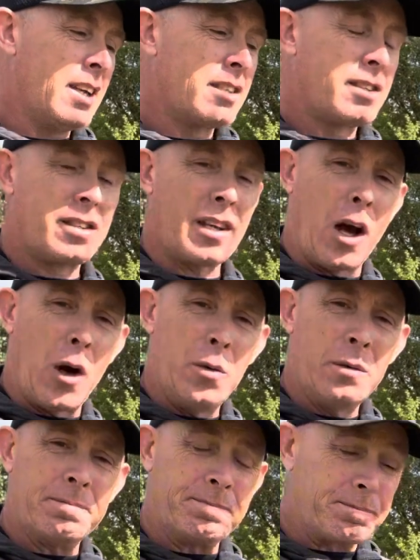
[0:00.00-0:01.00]
So
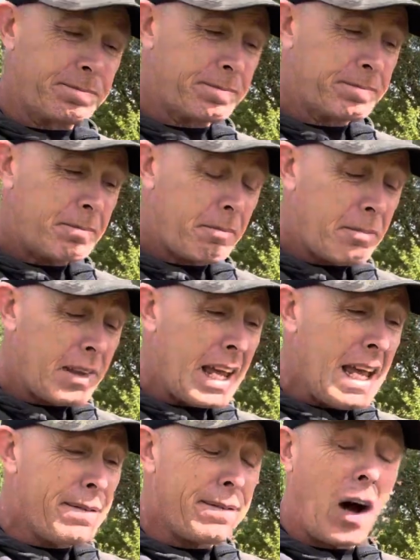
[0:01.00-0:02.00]

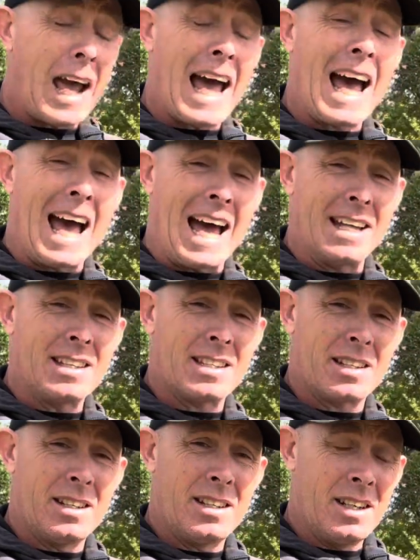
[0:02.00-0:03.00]
if I had
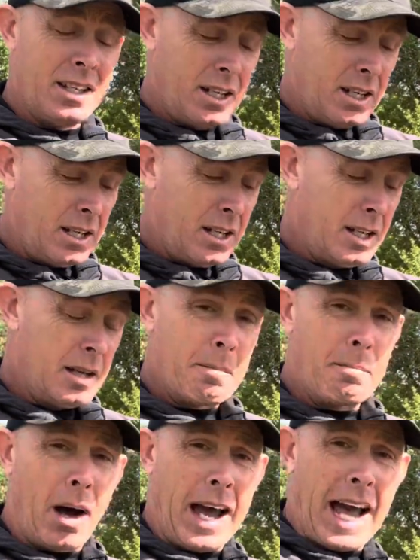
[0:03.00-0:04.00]

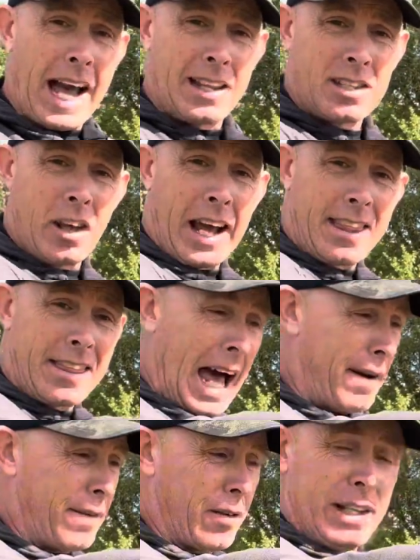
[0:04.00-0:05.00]
my hands like
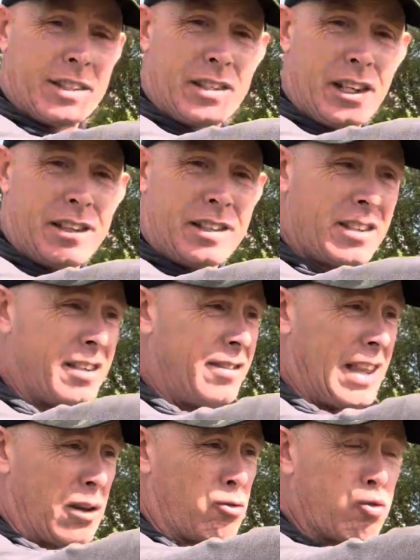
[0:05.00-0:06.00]
that, for instance,
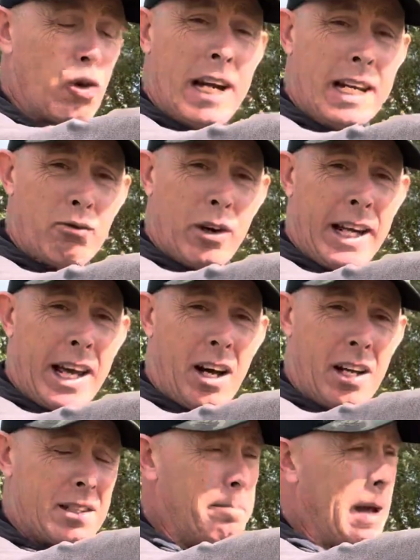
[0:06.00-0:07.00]
that's really, really
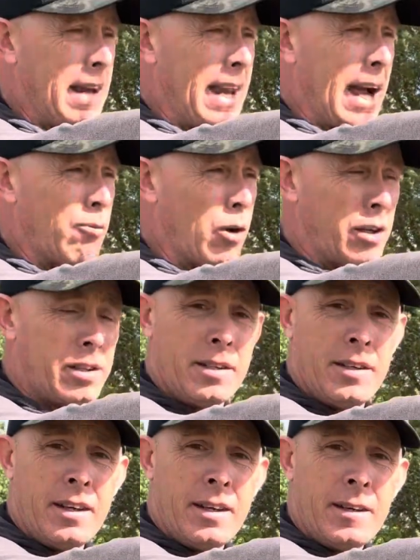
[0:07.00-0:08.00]
hard to bend that rod.
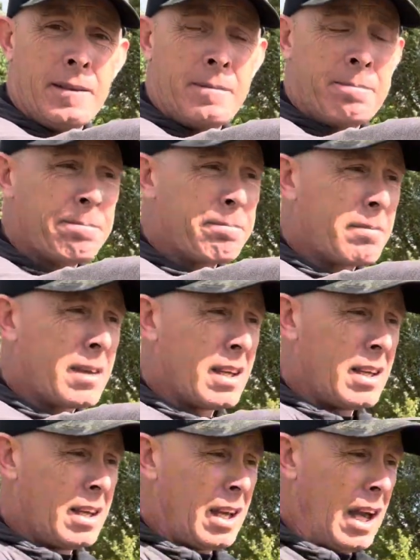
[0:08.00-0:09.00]

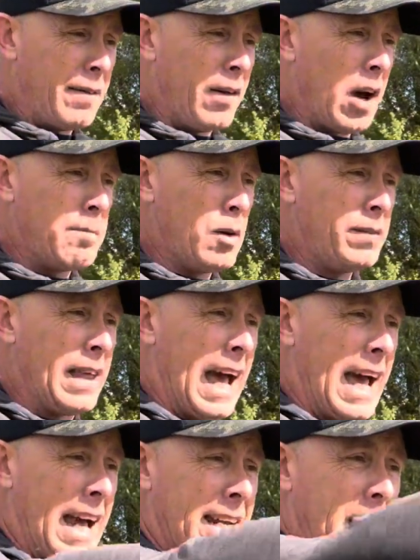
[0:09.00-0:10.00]
If I move that
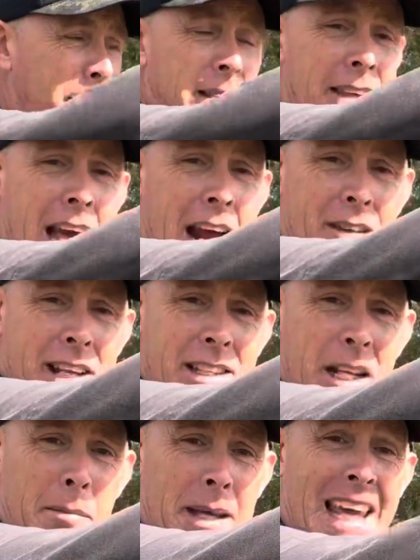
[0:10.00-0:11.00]
hand up to there, it's
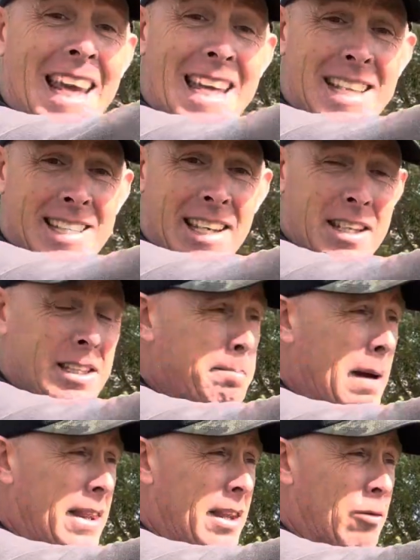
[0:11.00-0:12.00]
going to be easier to
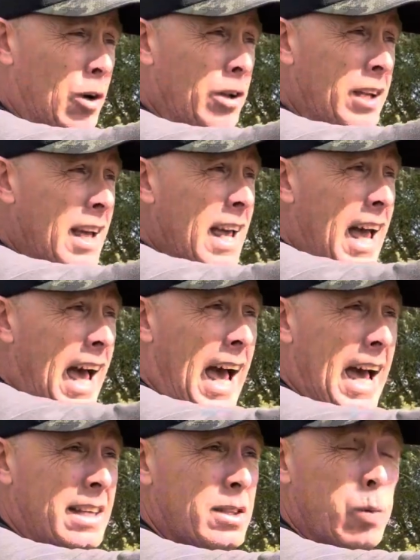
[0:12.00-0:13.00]
bend the rod.
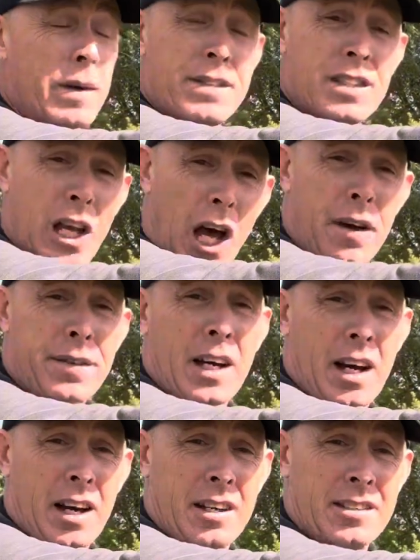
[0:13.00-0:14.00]
And with surf
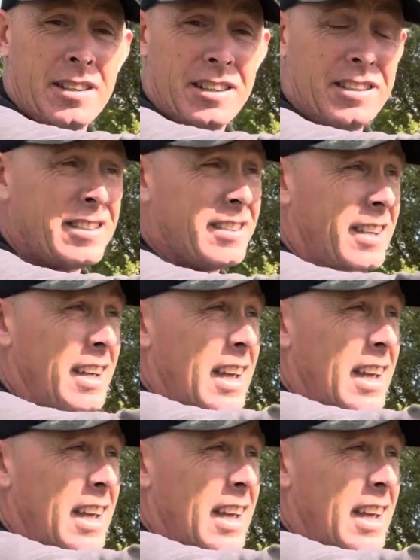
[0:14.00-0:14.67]
casters,